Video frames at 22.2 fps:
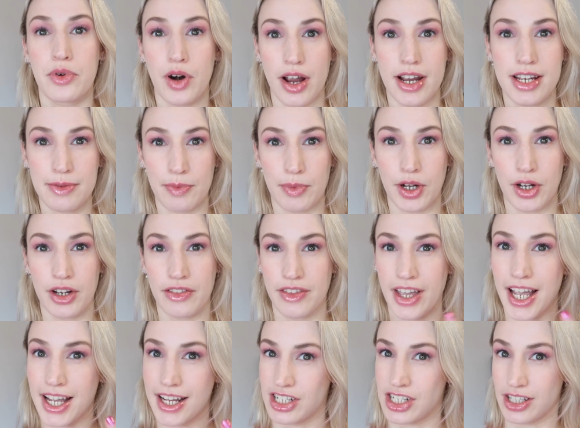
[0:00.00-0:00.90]
price point
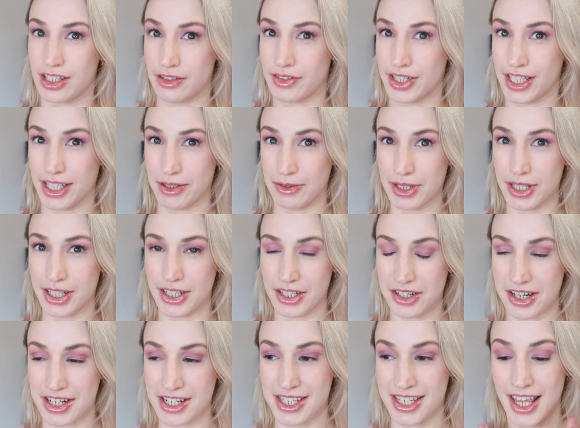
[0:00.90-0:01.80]
that actually really
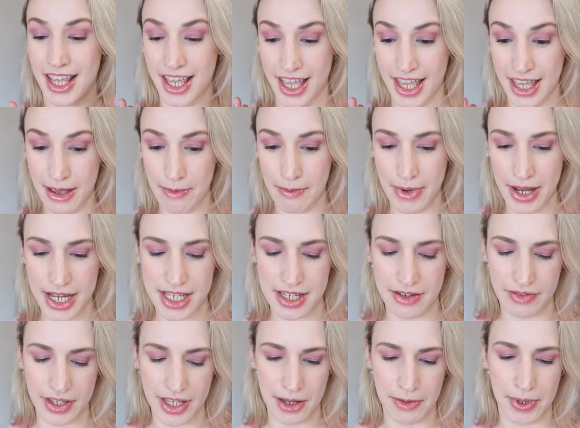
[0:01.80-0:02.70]
works.
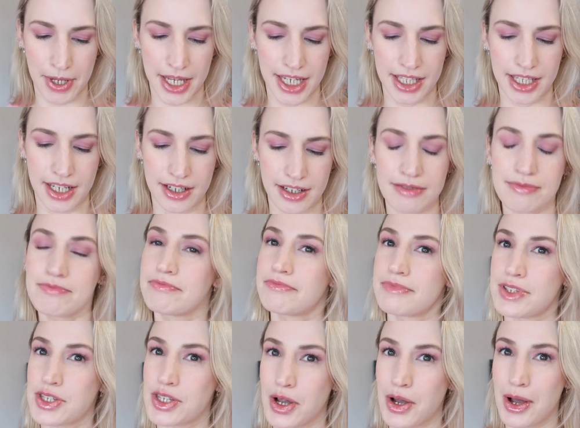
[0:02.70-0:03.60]
Massively appealing.
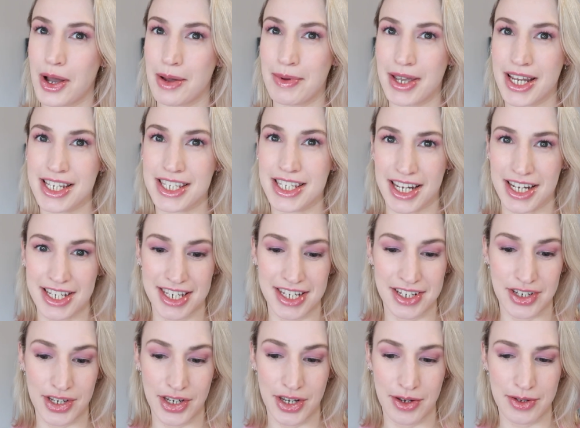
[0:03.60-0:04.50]
So I'm
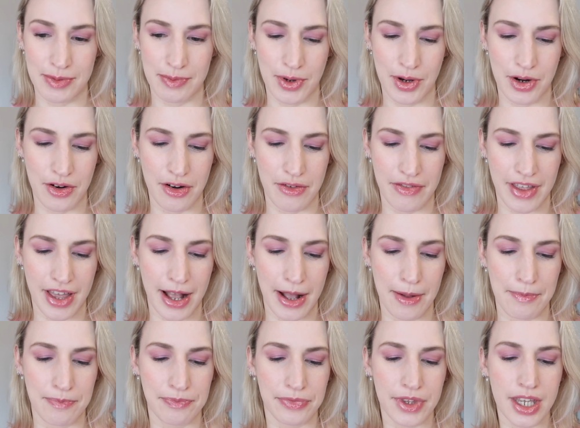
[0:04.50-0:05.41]
excited to use more of
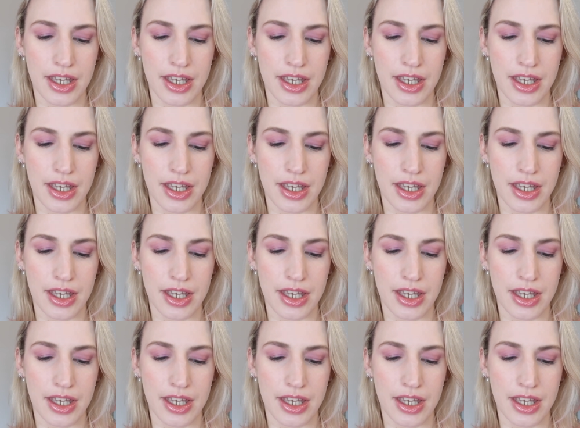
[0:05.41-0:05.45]
that.